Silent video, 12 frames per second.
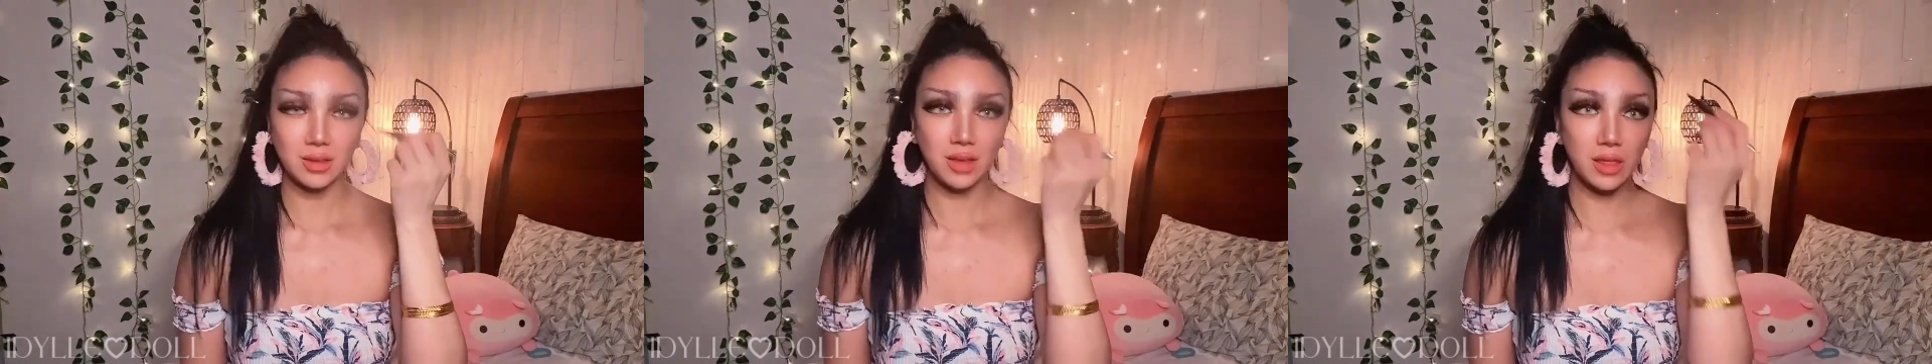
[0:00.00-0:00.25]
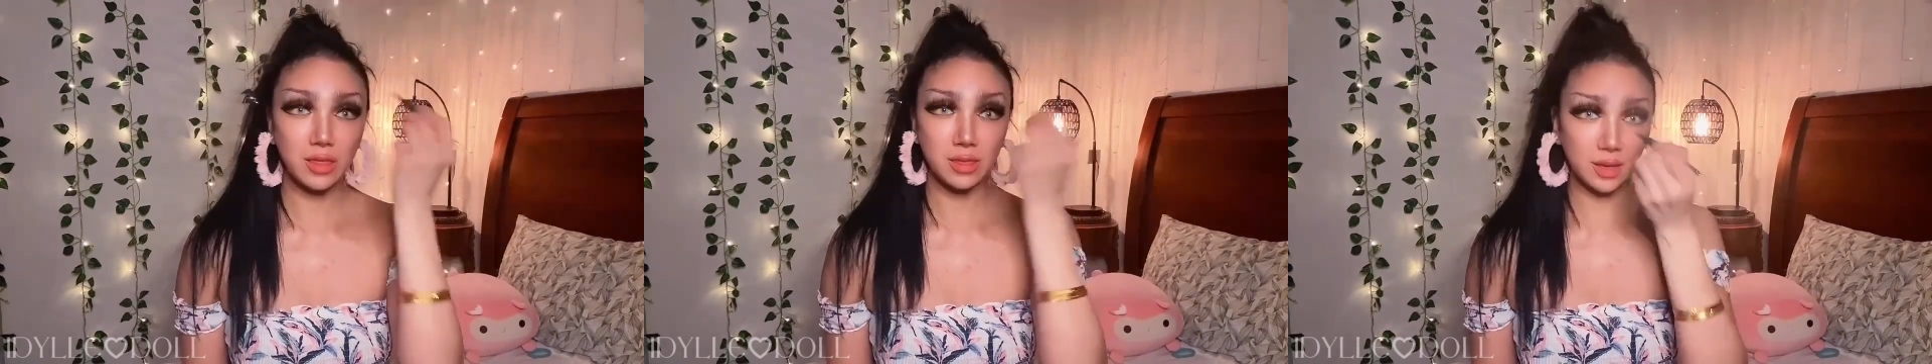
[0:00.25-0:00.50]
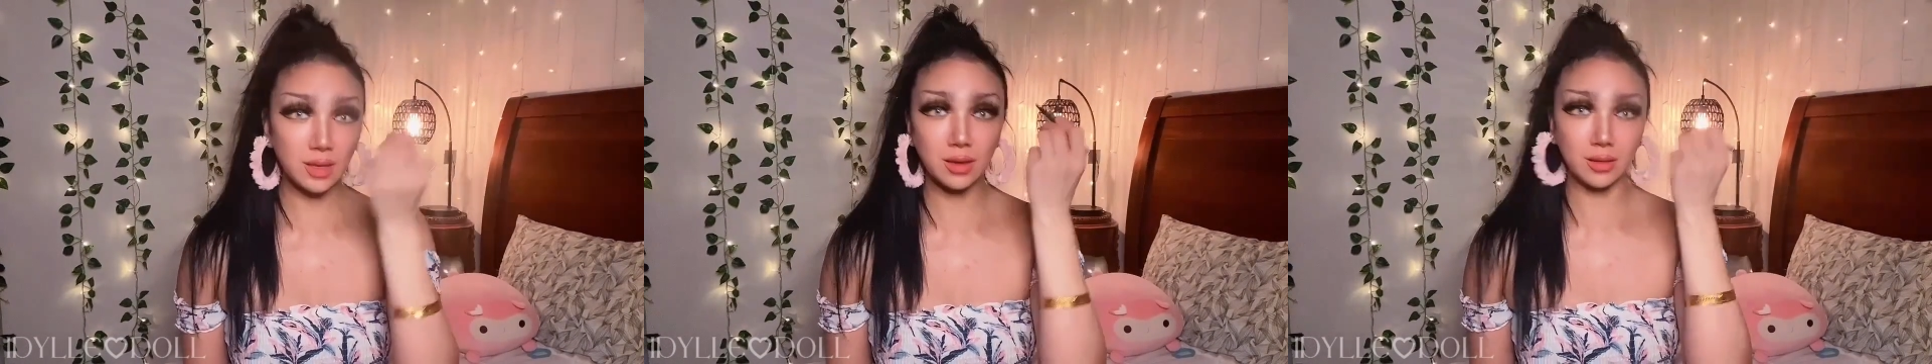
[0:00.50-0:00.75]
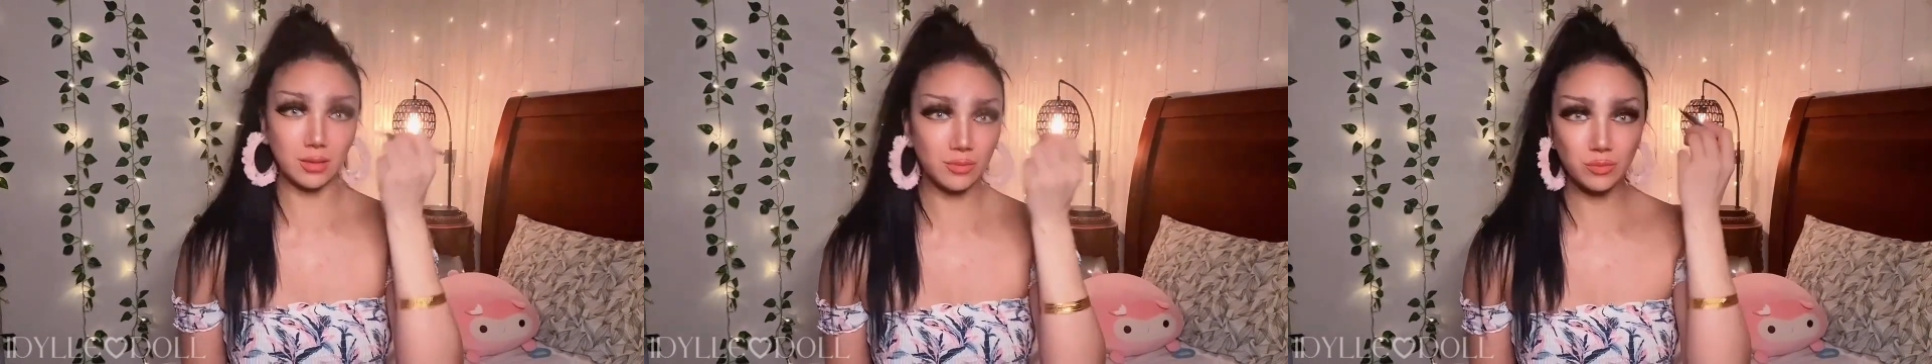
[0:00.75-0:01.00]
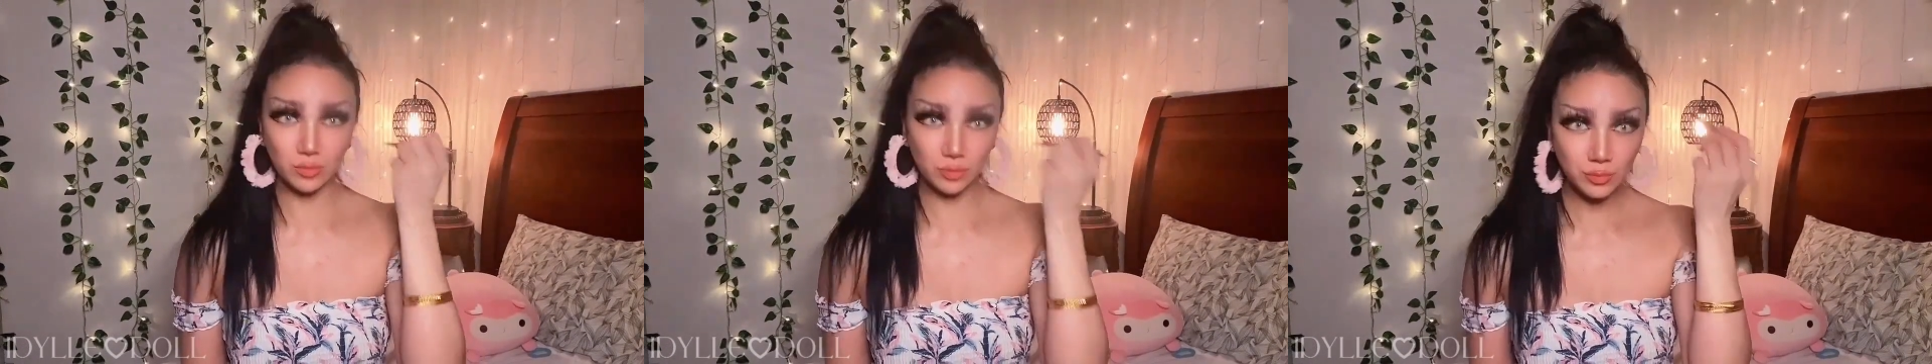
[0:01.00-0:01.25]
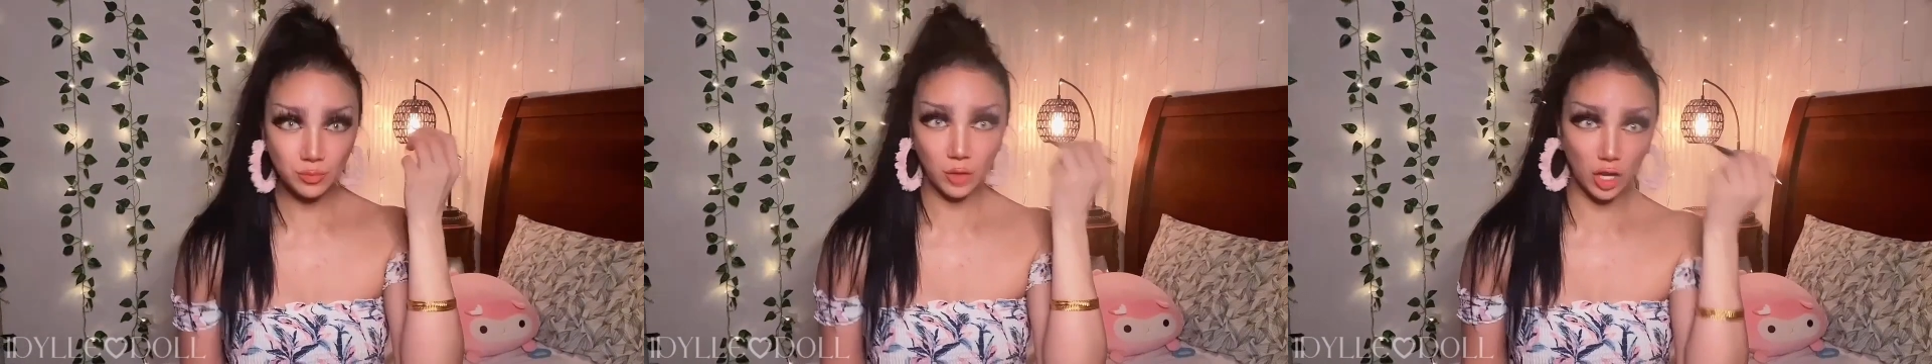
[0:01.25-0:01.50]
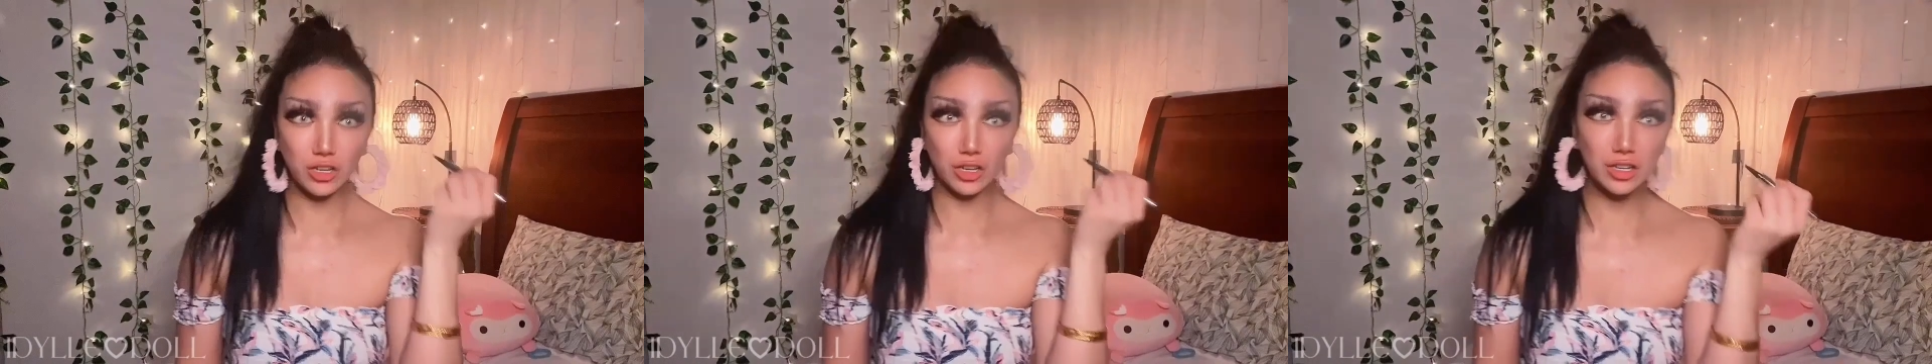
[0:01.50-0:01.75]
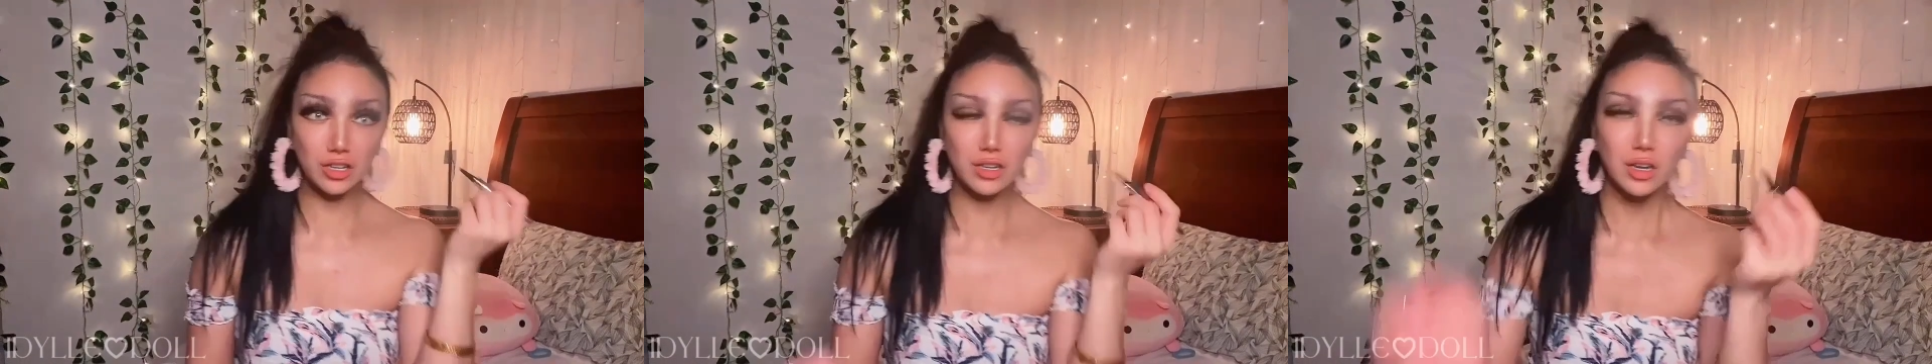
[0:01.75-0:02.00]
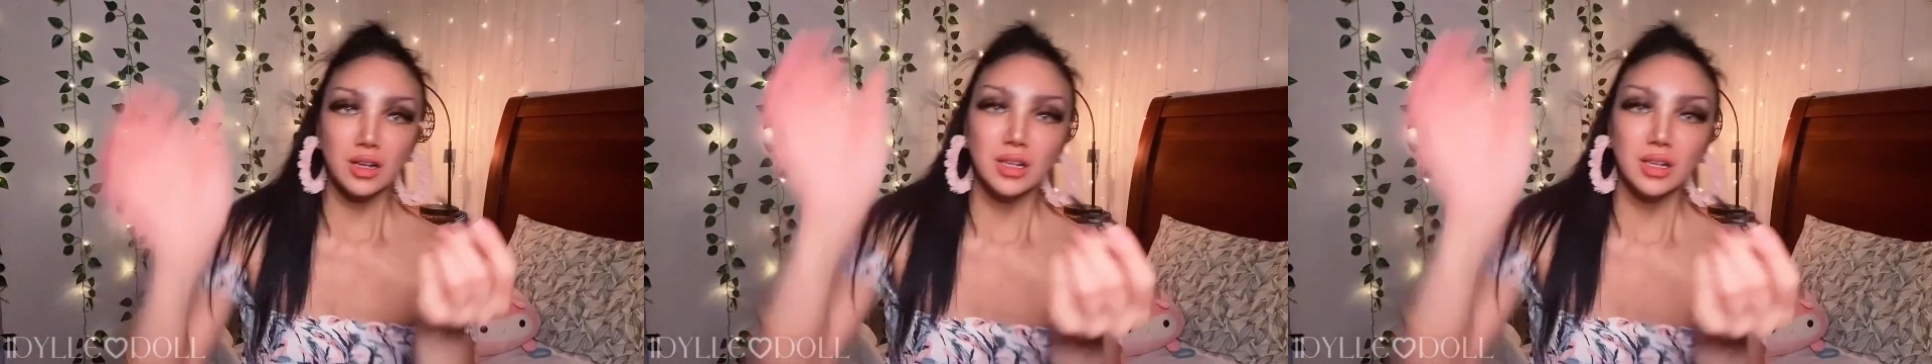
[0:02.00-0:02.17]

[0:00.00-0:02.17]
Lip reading: a thick marker.